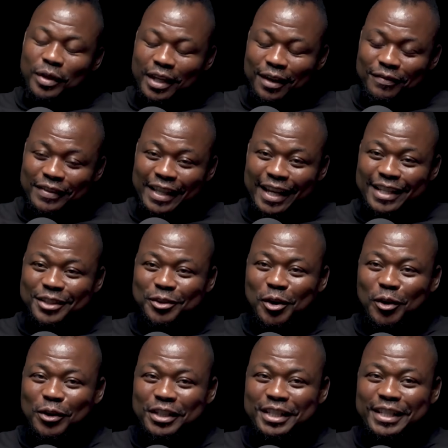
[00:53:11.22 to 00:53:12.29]
We give thanks,
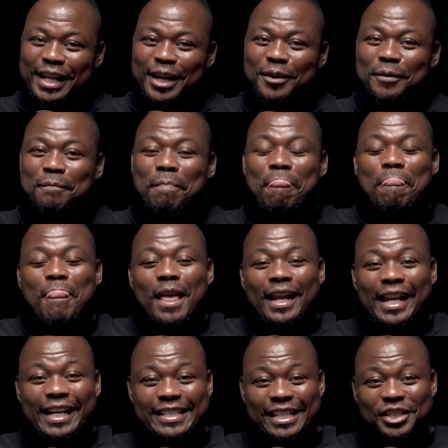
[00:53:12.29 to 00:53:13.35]
Gogo Dineo.
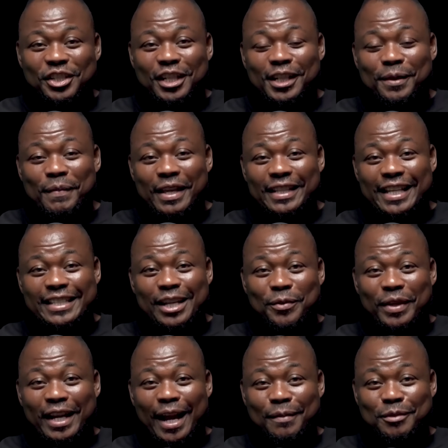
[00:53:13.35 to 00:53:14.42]
Ladies and gentlemen, that's how
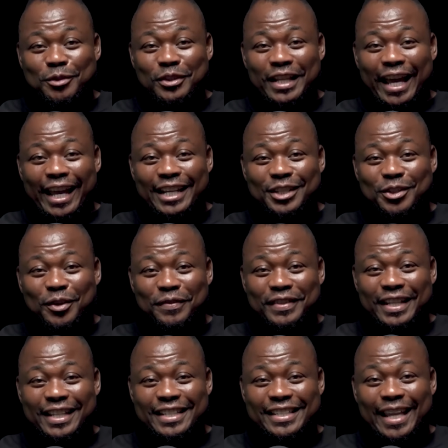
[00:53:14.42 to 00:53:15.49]
we come to the end of
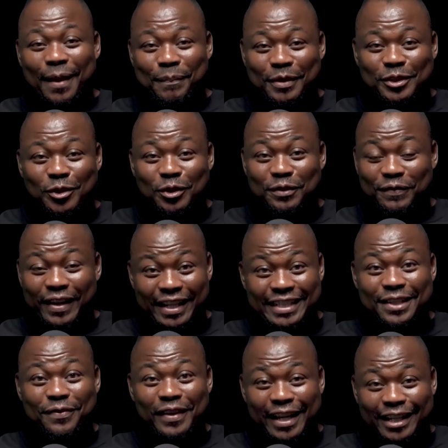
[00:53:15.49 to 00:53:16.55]
this episode. Very
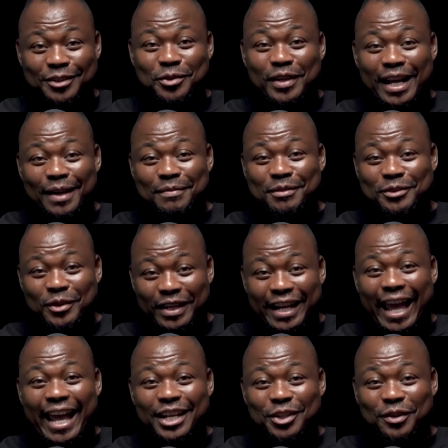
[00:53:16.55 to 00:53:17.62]
difficult to come to an
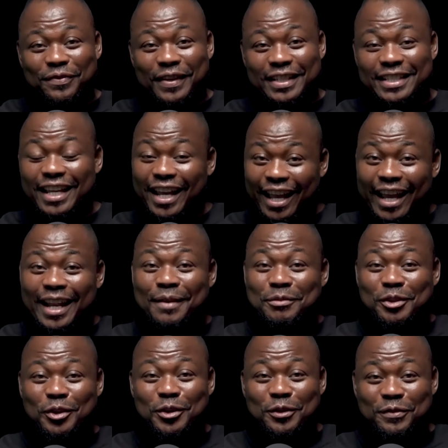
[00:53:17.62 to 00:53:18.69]
end of it, and I'm
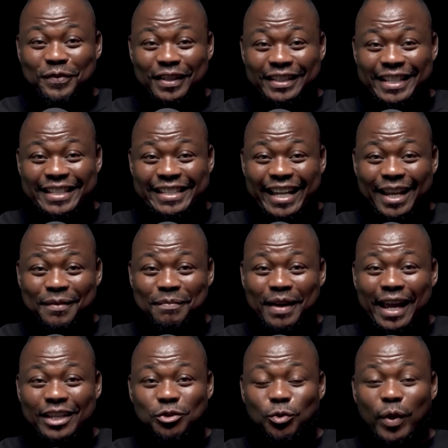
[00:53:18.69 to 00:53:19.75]
sure you feel the same
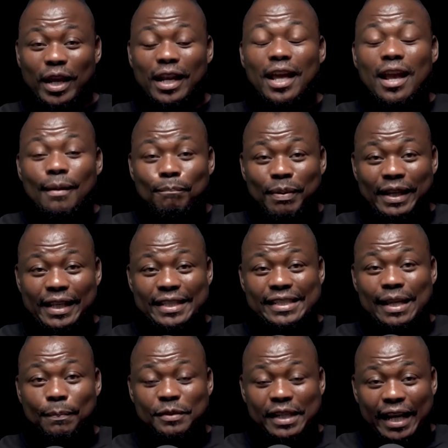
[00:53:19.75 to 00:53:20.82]
as well. Please
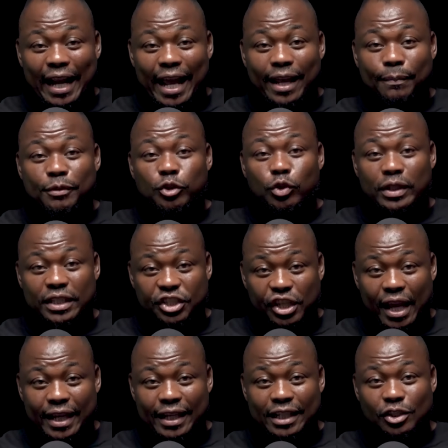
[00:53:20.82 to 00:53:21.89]
subscribe to this
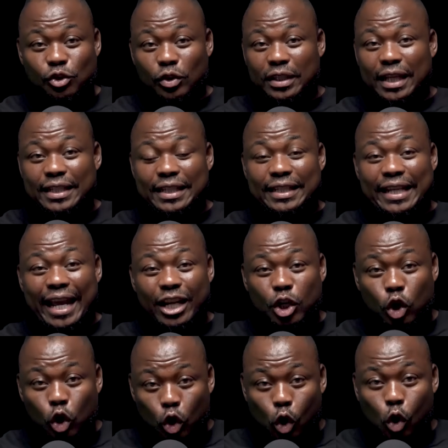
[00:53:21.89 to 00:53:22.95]
channel so that it
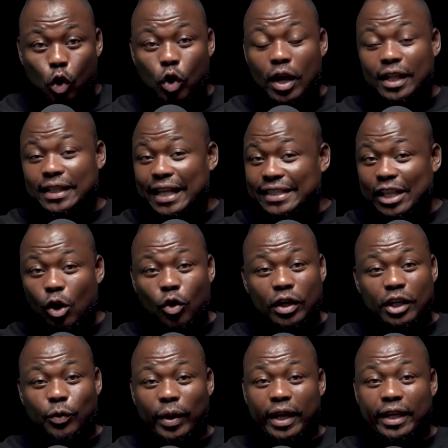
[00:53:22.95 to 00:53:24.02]
can grow. That's the
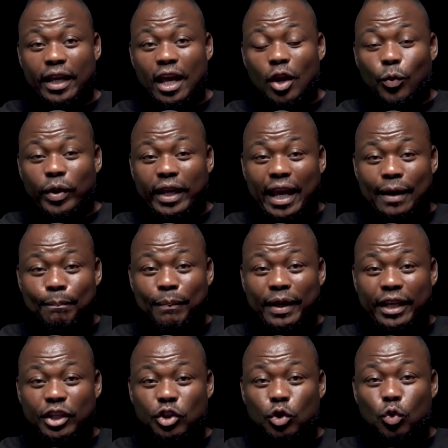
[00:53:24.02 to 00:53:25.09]
only way we can
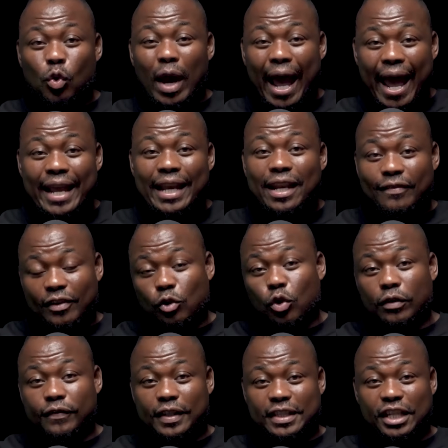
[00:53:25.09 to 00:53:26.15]
bring you high-level
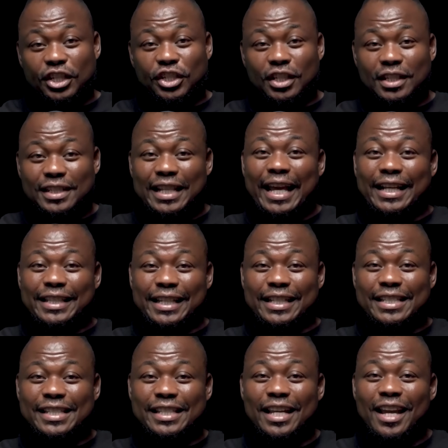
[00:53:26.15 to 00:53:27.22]
conversations like
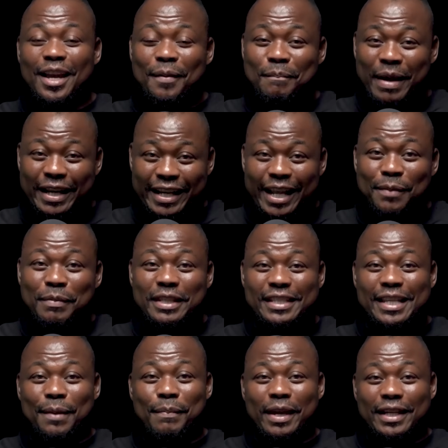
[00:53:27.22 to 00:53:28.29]
this. My name is
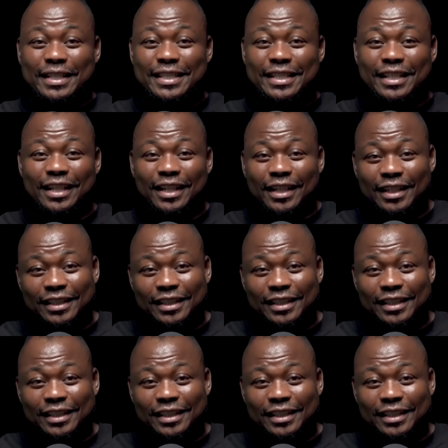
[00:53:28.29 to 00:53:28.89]
Sam X.